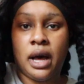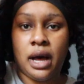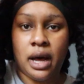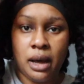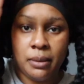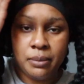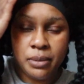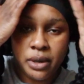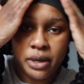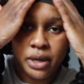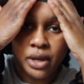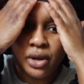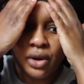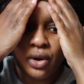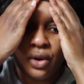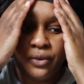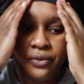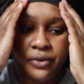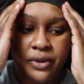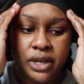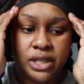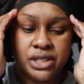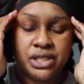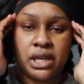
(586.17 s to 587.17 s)
I'm going to go
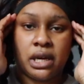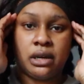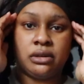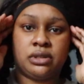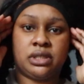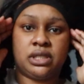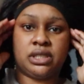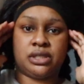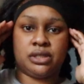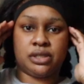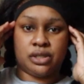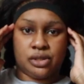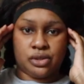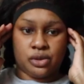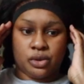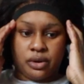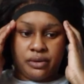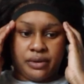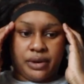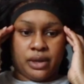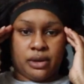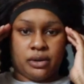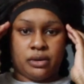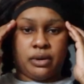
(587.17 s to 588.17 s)
finish out this
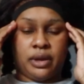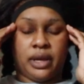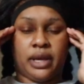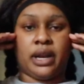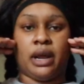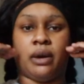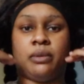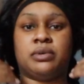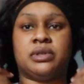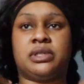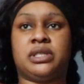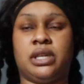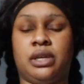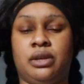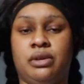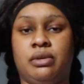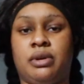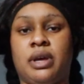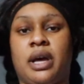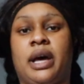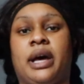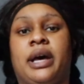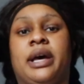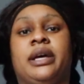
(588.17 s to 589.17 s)
tutorial and I will see you
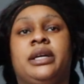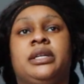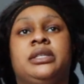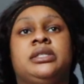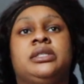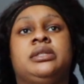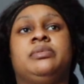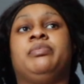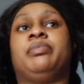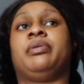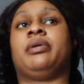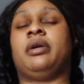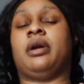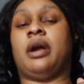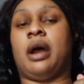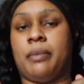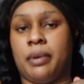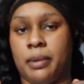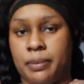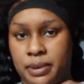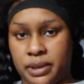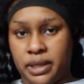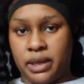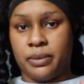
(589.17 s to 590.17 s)
guys
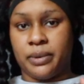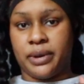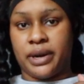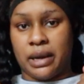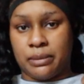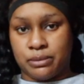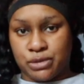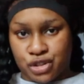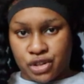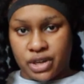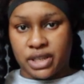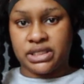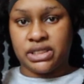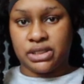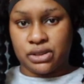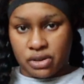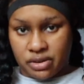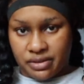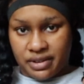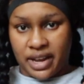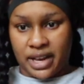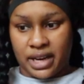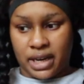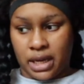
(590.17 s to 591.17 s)
probably when I'm dressed
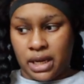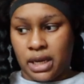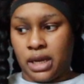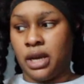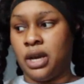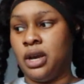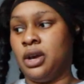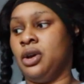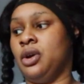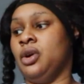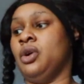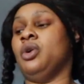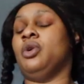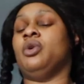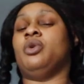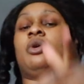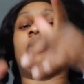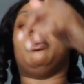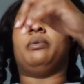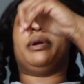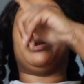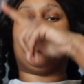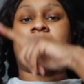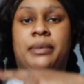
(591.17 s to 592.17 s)
already
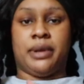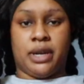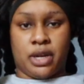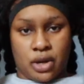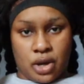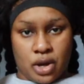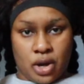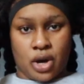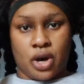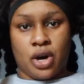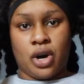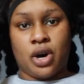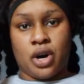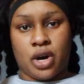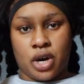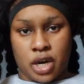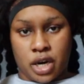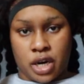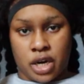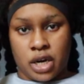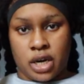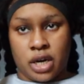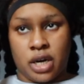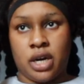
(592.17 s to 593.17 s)
or when I'm in the
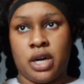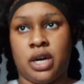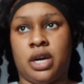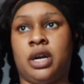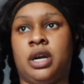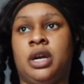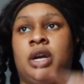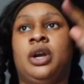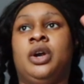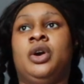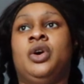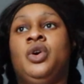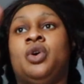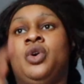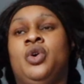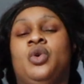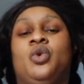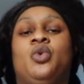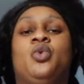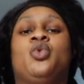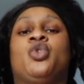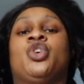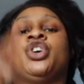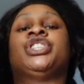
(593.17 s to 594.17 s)
car
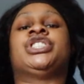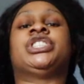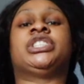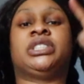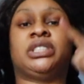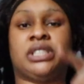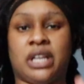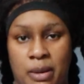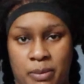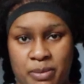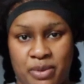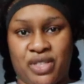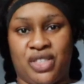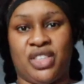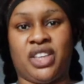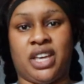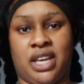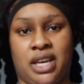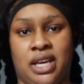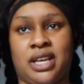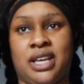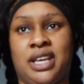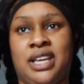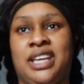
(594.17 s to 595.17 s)
or
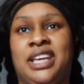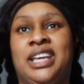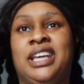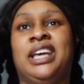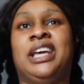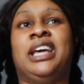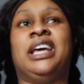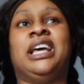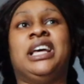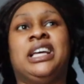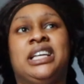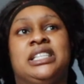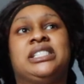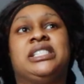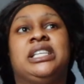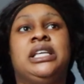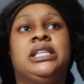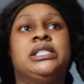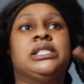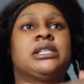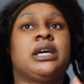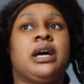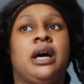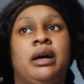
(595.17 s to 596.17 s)
something because
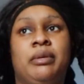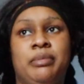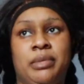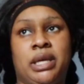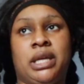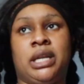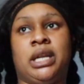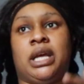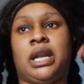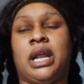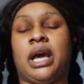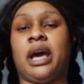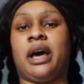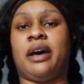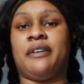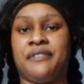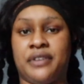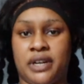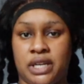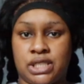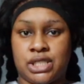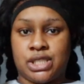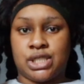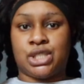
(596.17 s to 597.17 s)
he's coming and I gotta
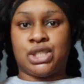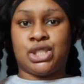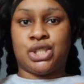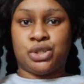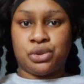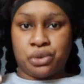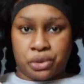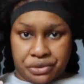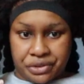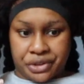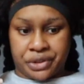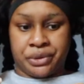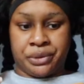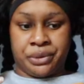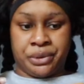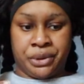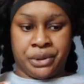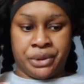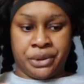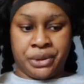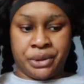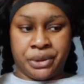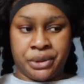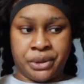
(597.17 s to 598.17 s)
finish this tutorial.
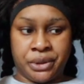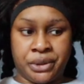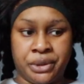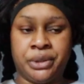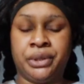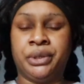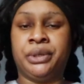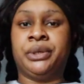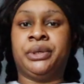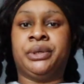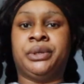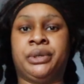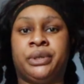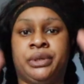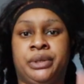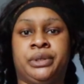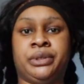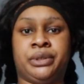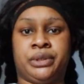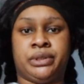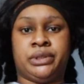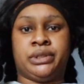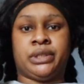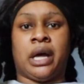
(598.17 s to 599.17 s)

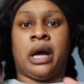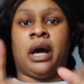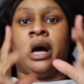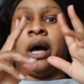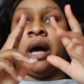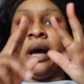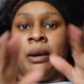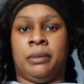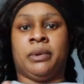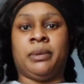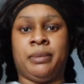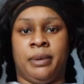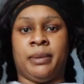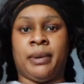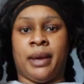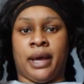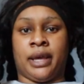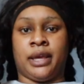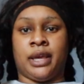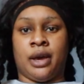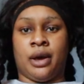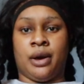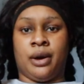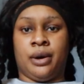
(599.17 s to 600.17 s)
So I'm gonna be
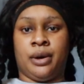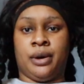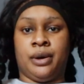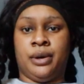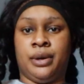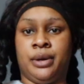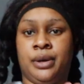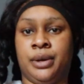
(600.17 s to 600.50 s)
back y'all.